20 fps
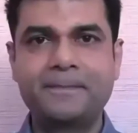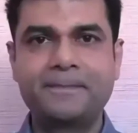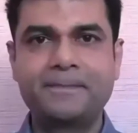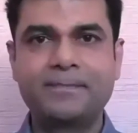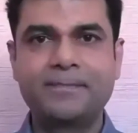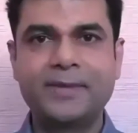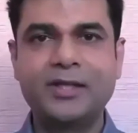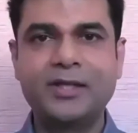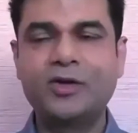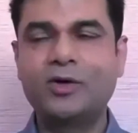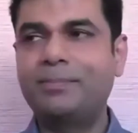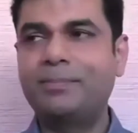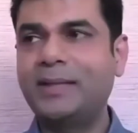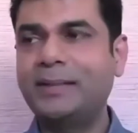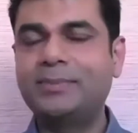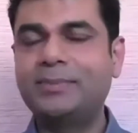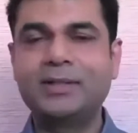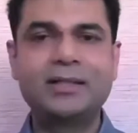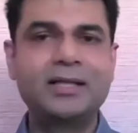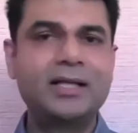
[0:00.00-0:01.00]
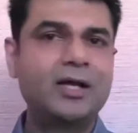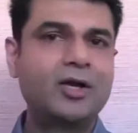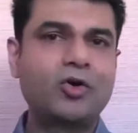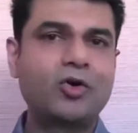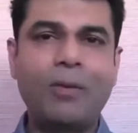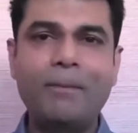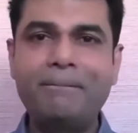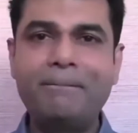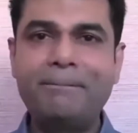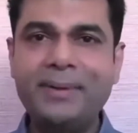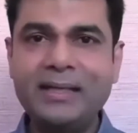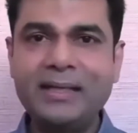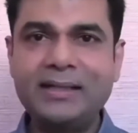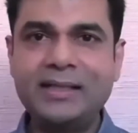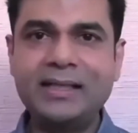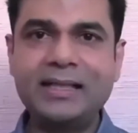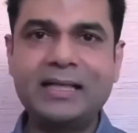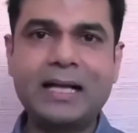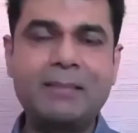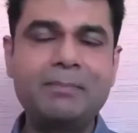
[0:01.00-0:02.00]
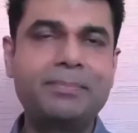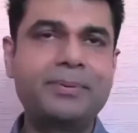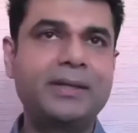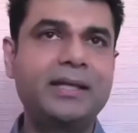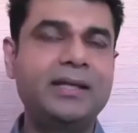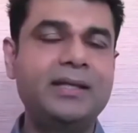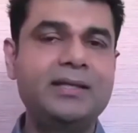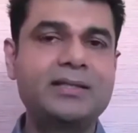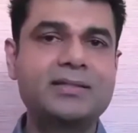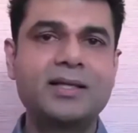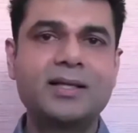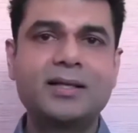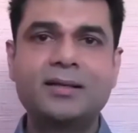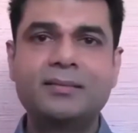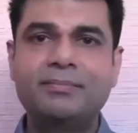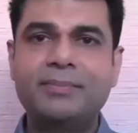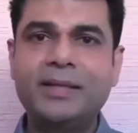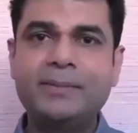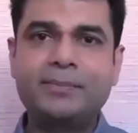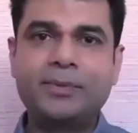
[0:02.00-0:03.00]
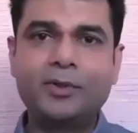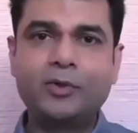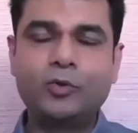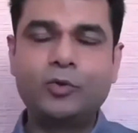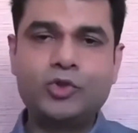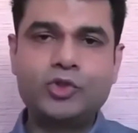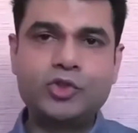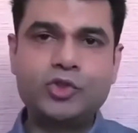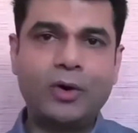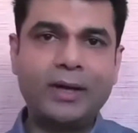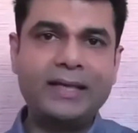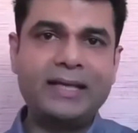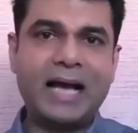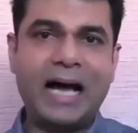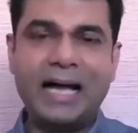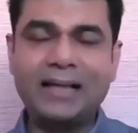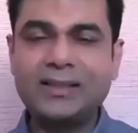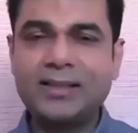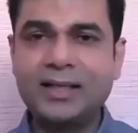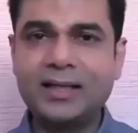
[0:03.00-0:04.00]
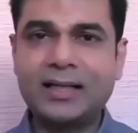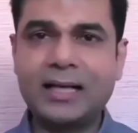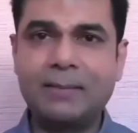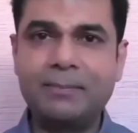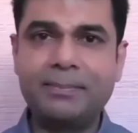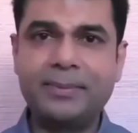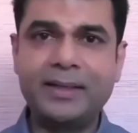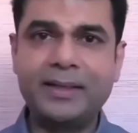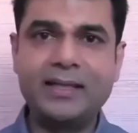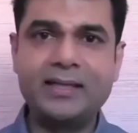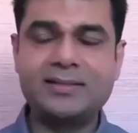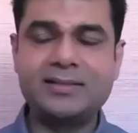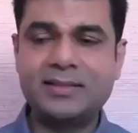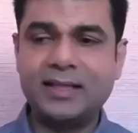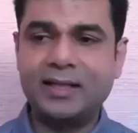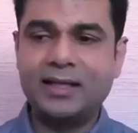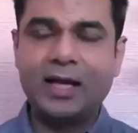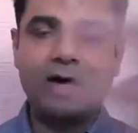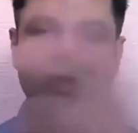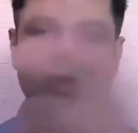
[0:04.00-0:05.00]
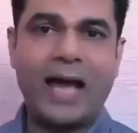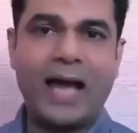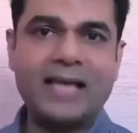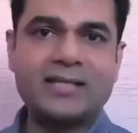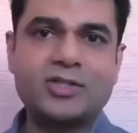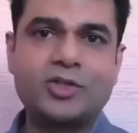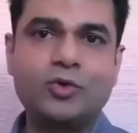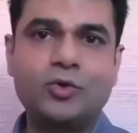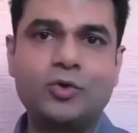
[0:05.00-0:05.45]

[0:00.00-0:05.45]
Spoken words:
You know, people competing companies, people who join other companies, then now ask you to